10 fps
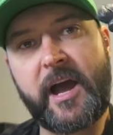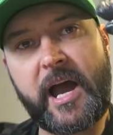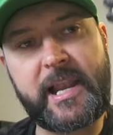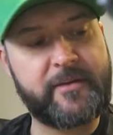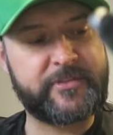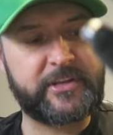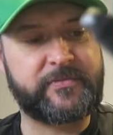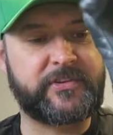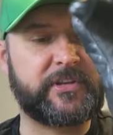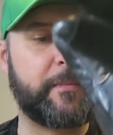I love these
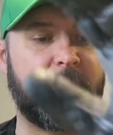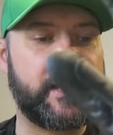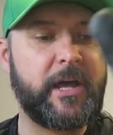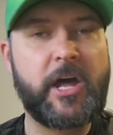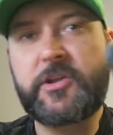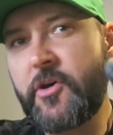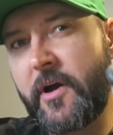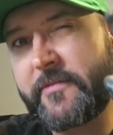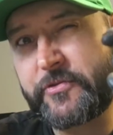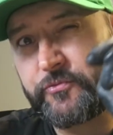for summer.
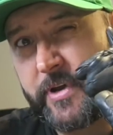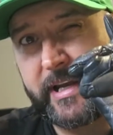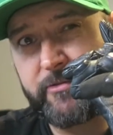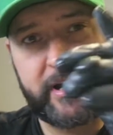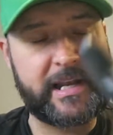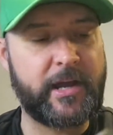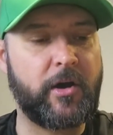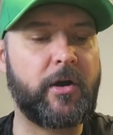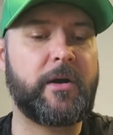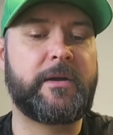Not if it's really, really
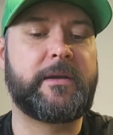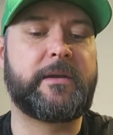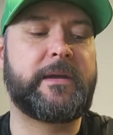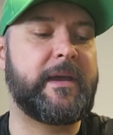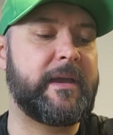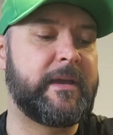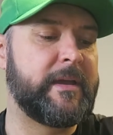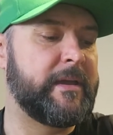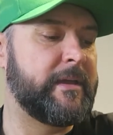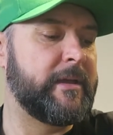hot,
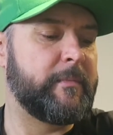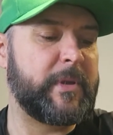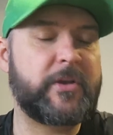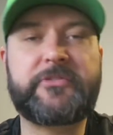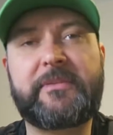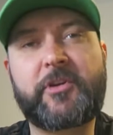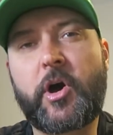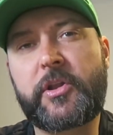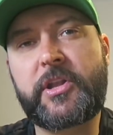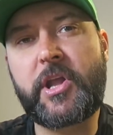because they've
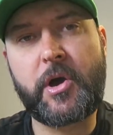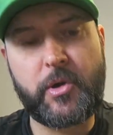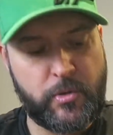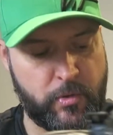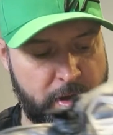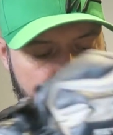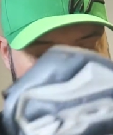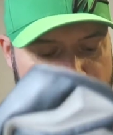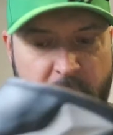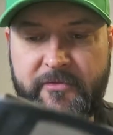got no
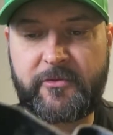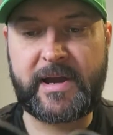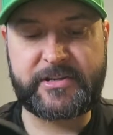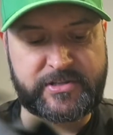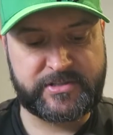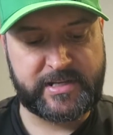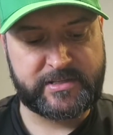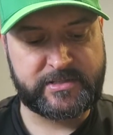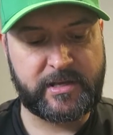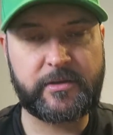perforations in,
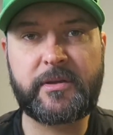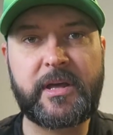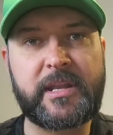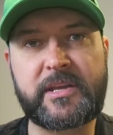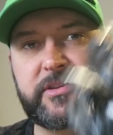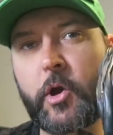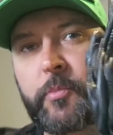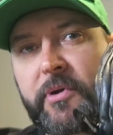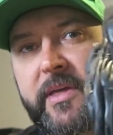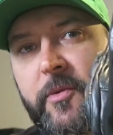so there's no
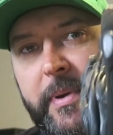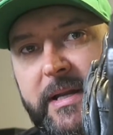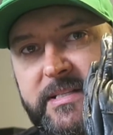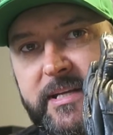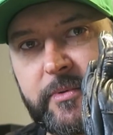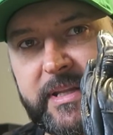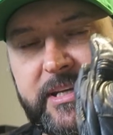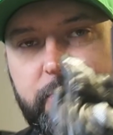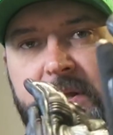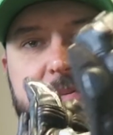breathability with
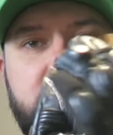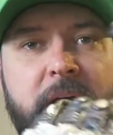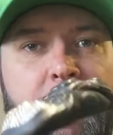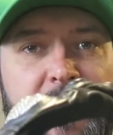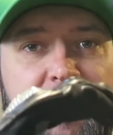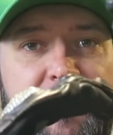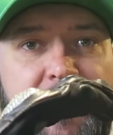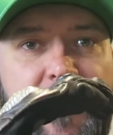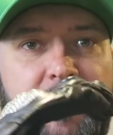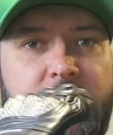these ones, but they're
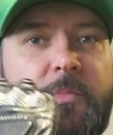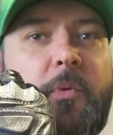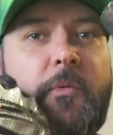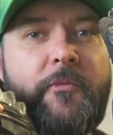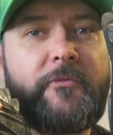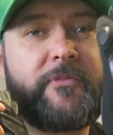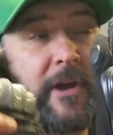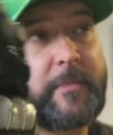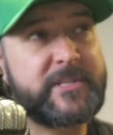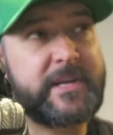very comfortable,
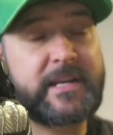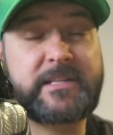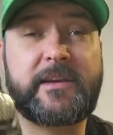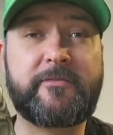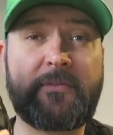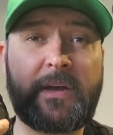very protective,